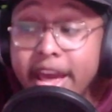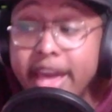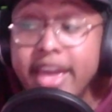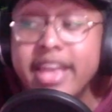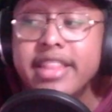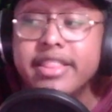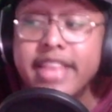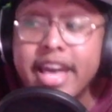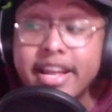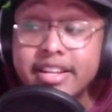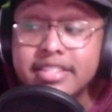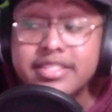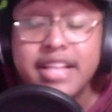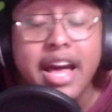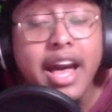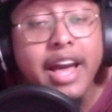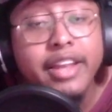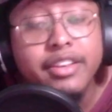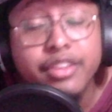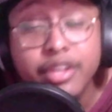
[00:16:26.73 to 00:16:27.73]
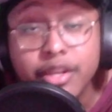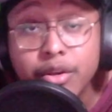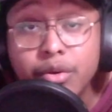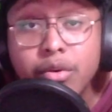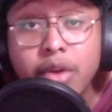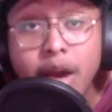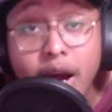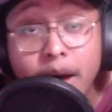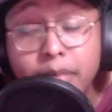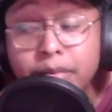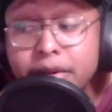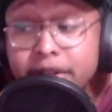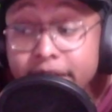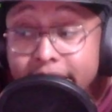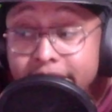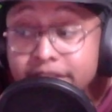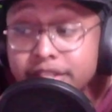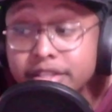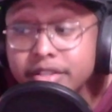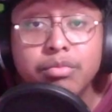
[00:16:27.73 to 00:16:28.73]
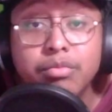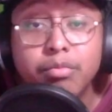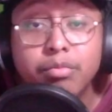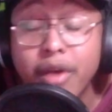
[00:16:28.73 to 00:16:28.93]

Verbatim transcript: and that is the ideal combination.